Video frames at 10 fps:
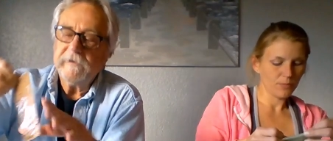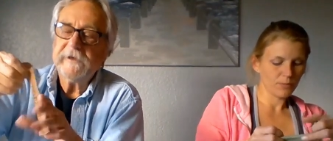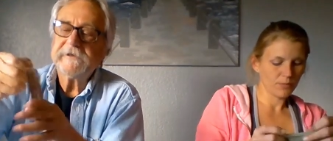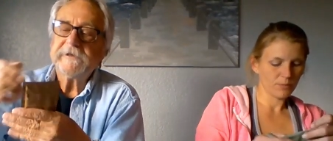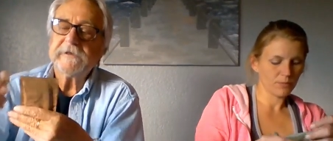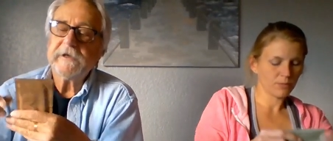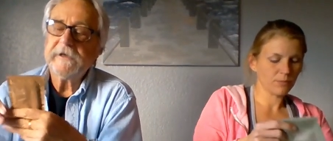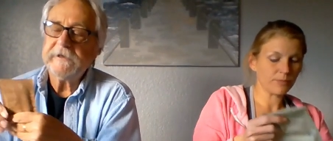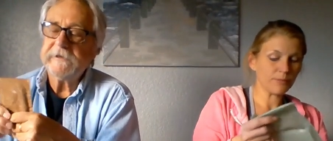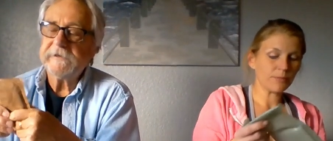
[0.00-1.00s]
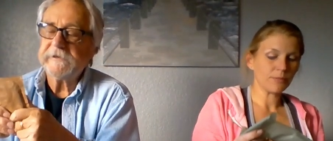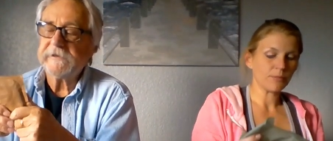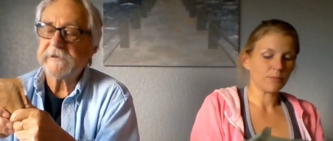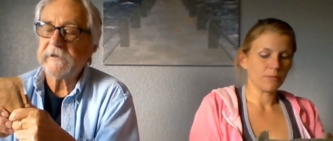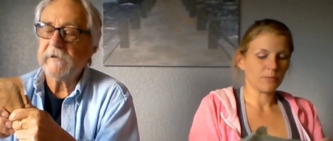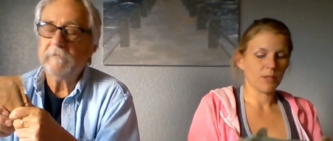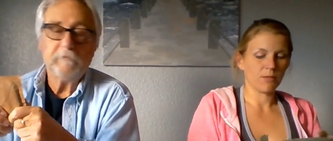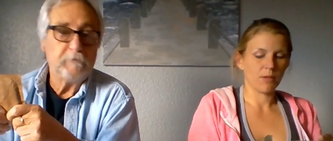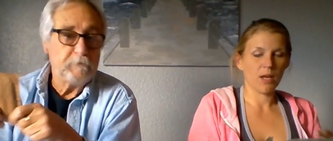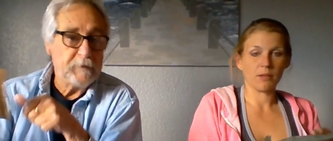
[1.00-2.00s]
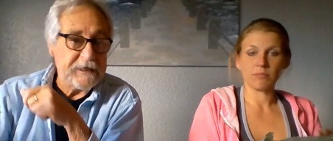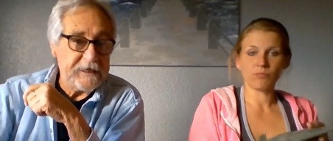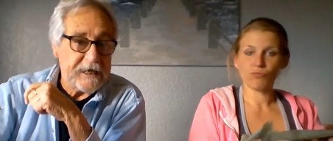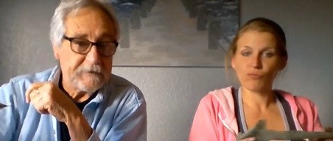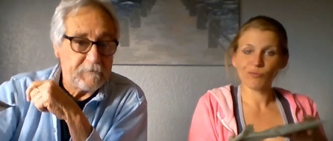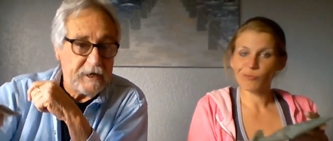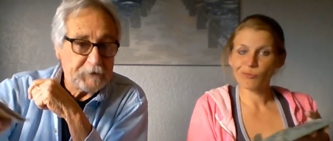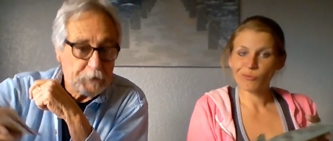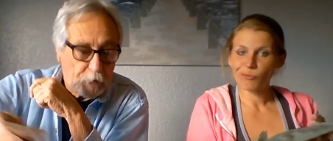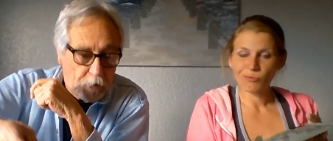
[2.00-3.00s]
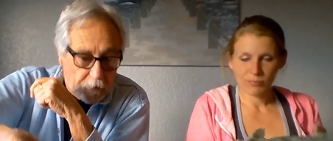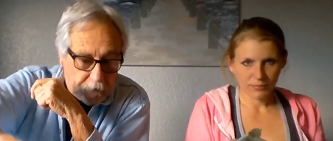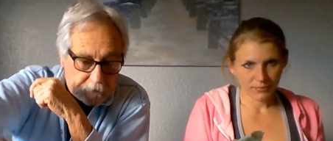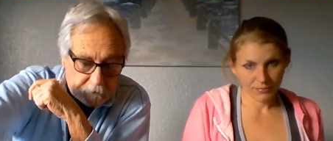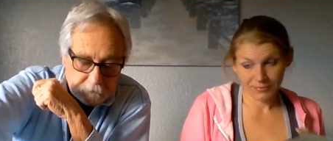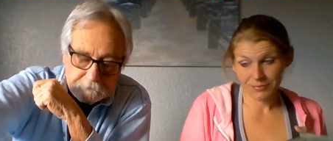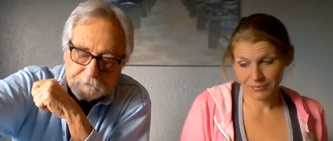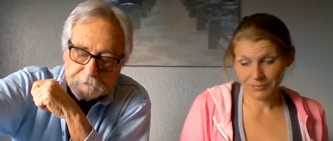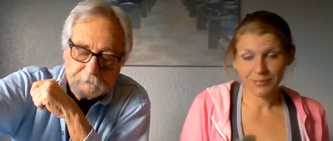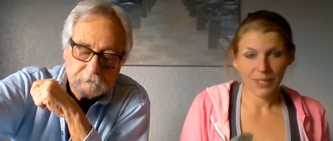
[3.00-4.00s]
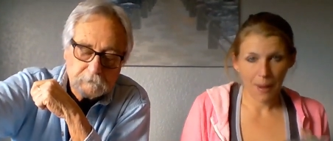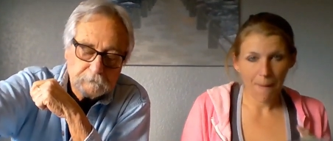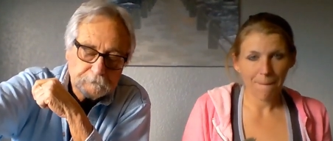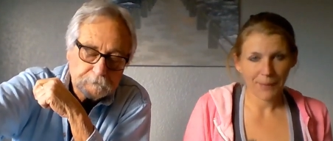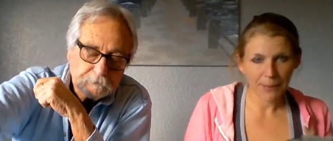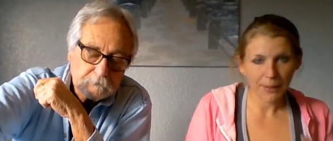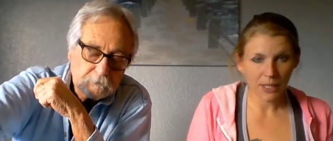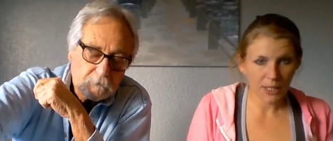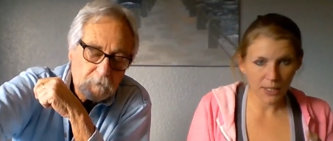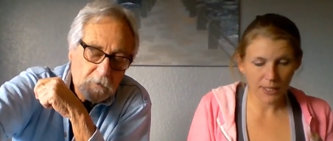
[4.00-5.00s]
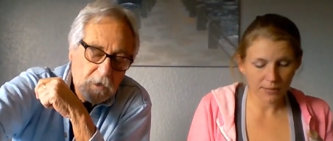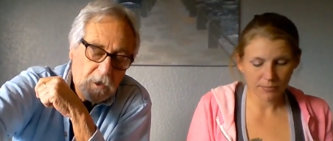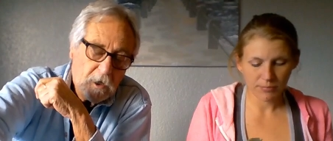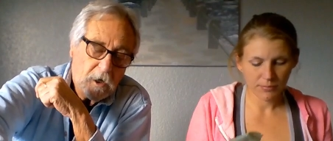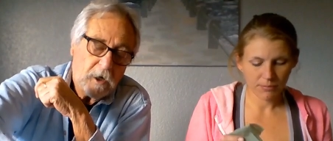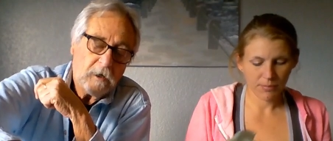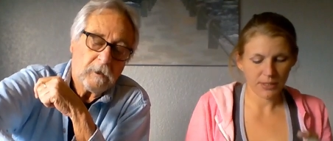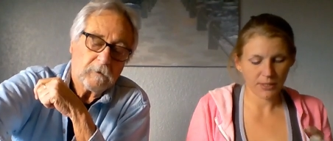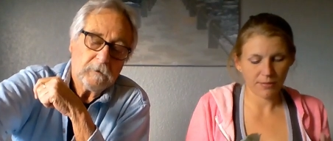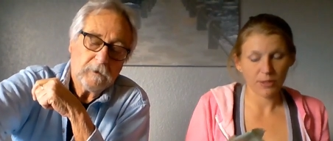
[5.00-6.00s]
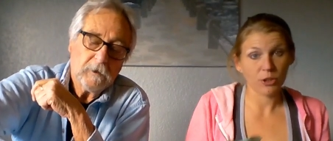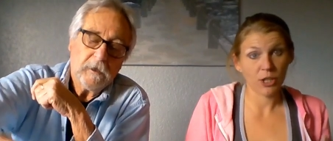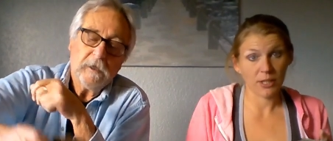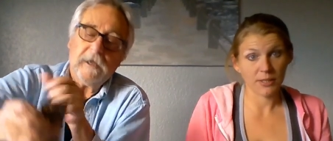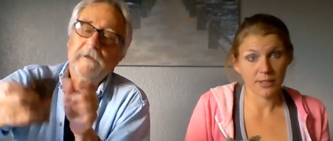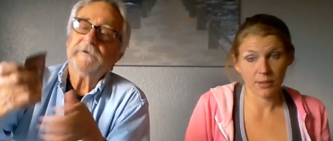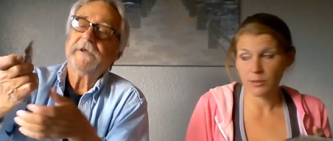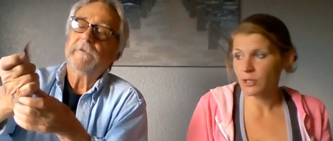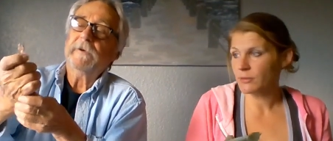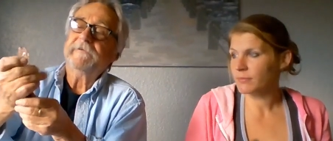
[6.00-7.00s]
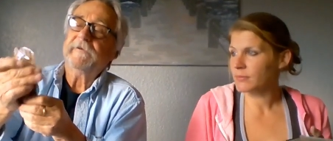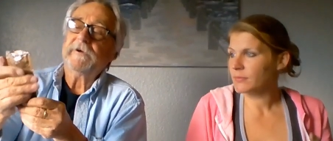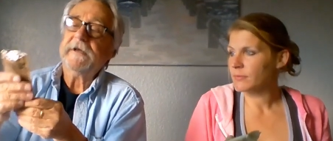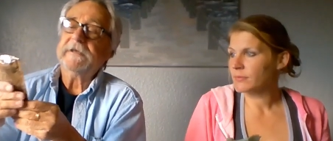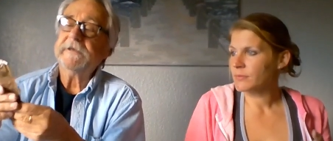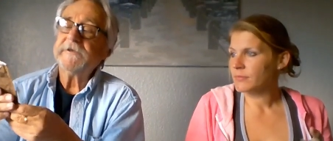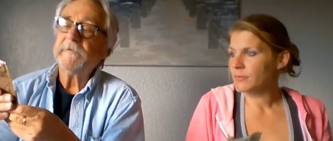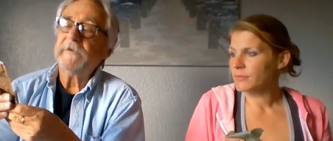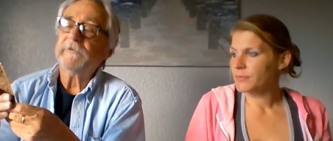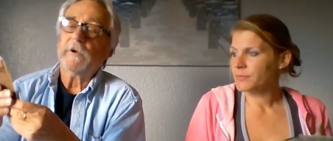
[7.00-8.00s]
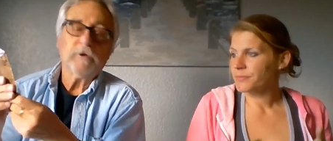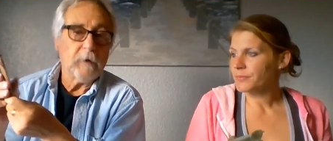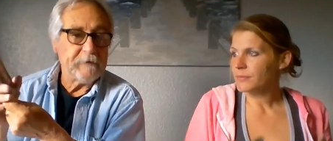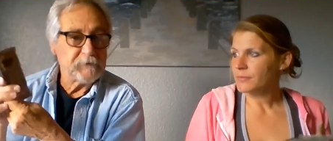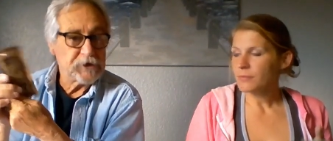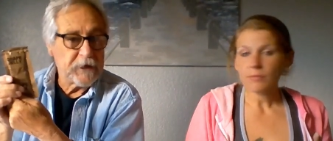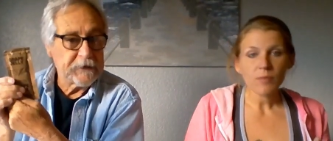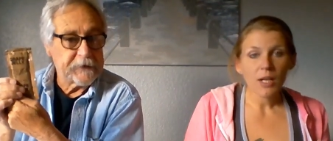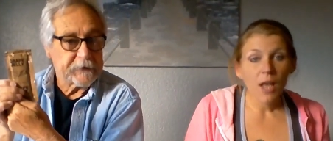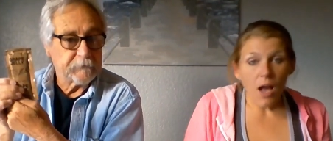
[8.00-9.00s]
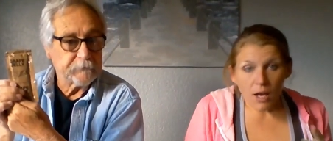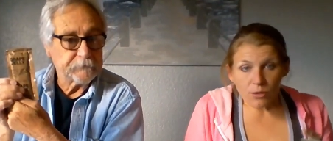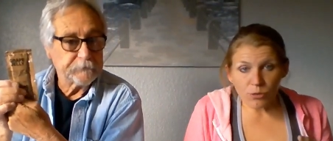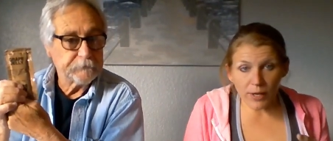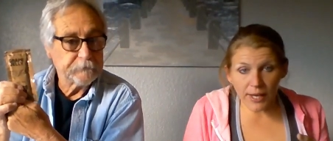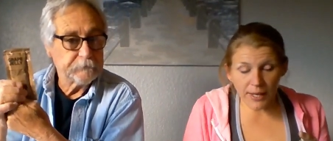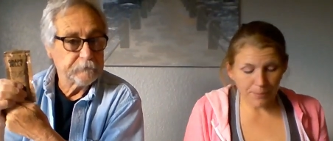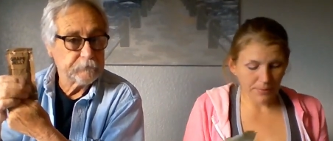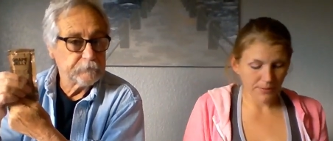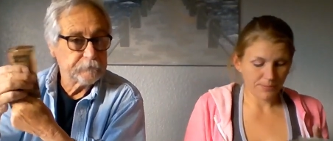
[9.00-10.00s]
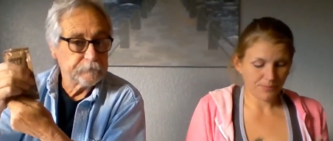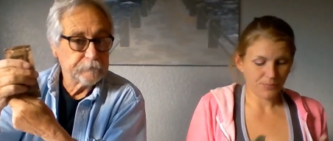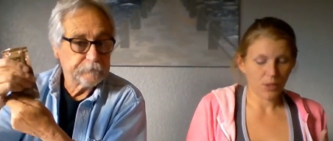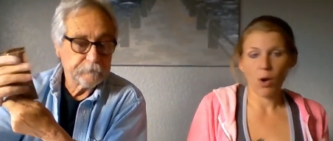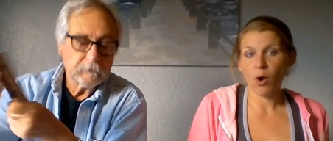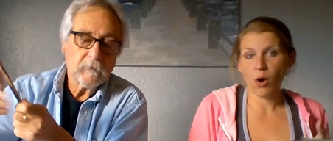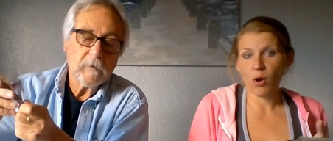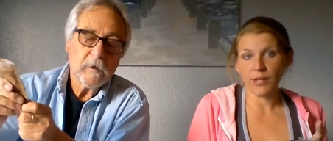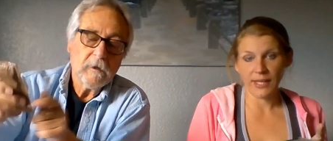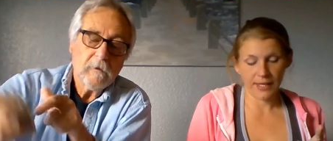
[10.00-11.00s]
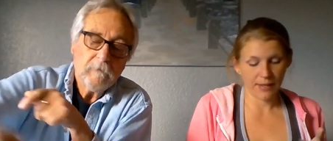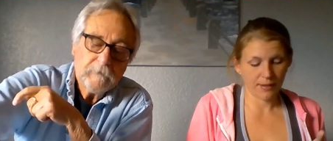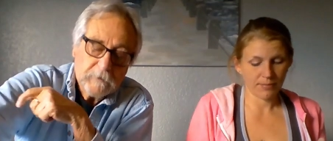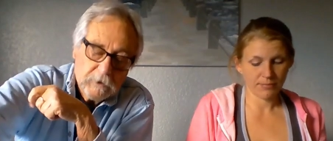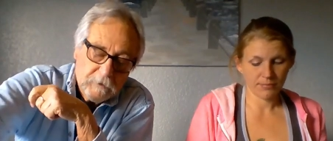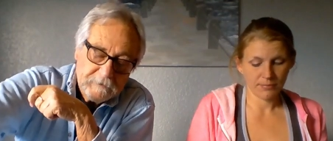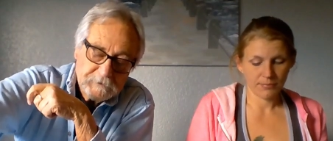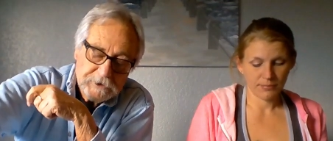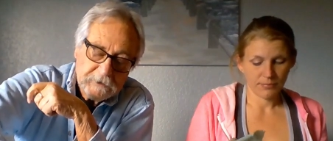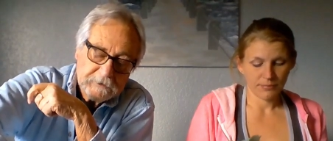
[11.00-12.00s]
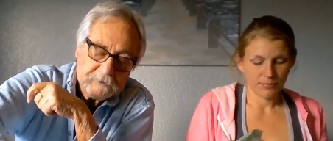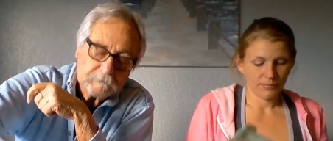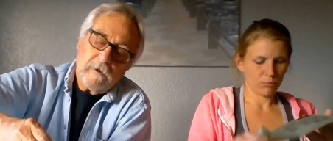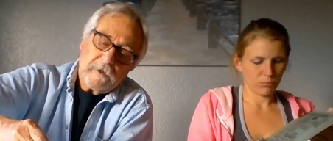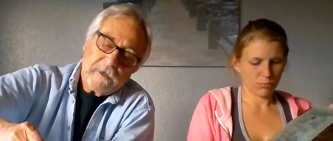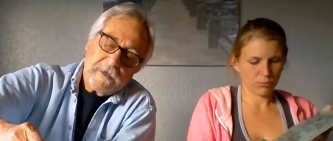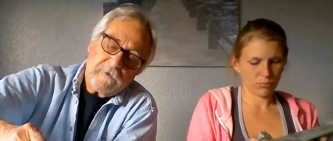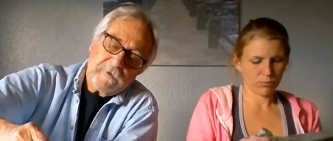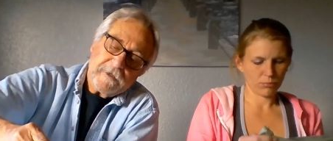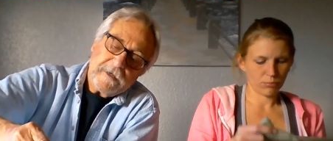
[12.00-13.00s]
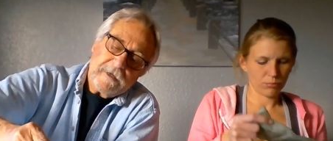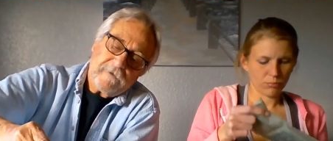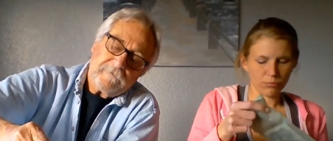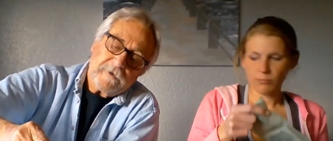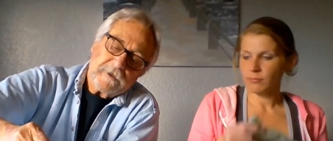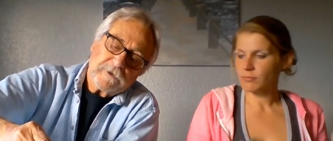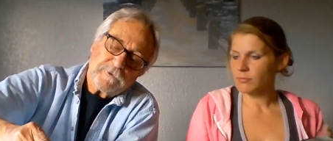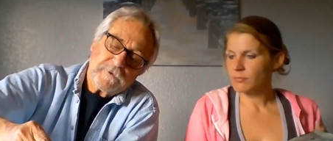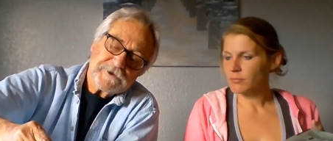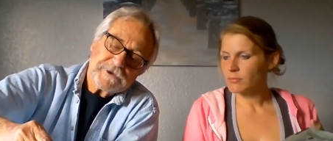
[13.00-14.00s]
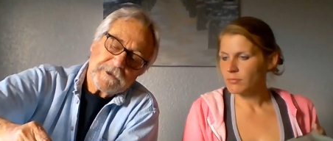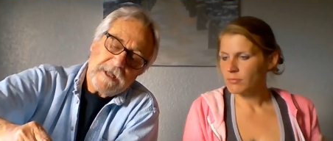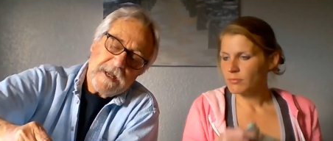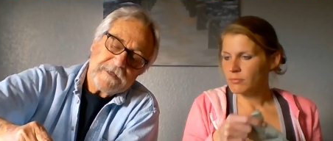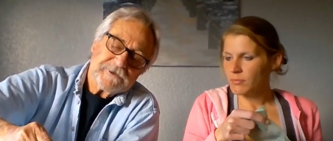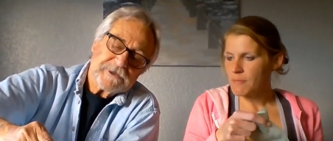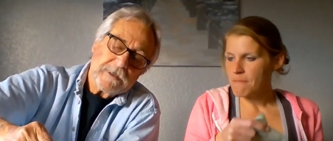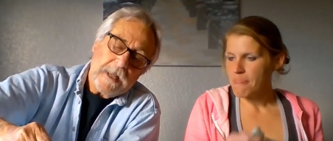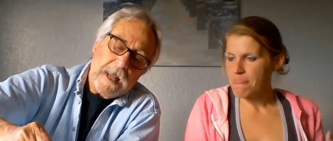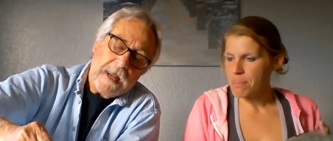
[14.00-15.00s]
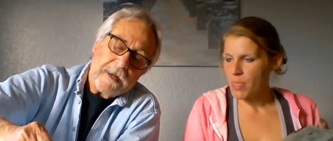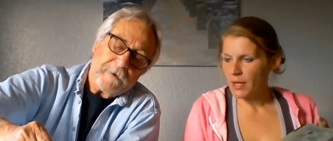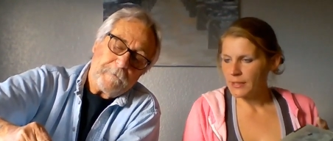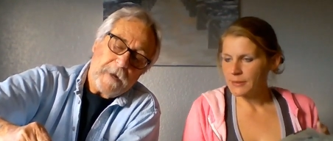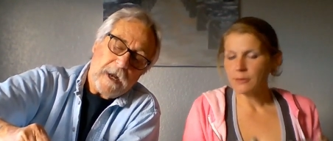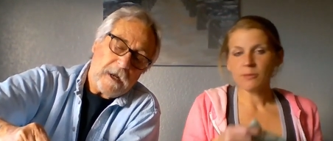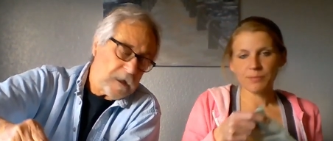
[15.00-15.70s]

Speaker 1: This is peanut butter. Peanut butter. Oh, ah. I have a little jelly. I don't think we've ever had this before. Grape jelly. Grape Oh, yeah. Grape jelly. Okay, we have uh, crystallized lime.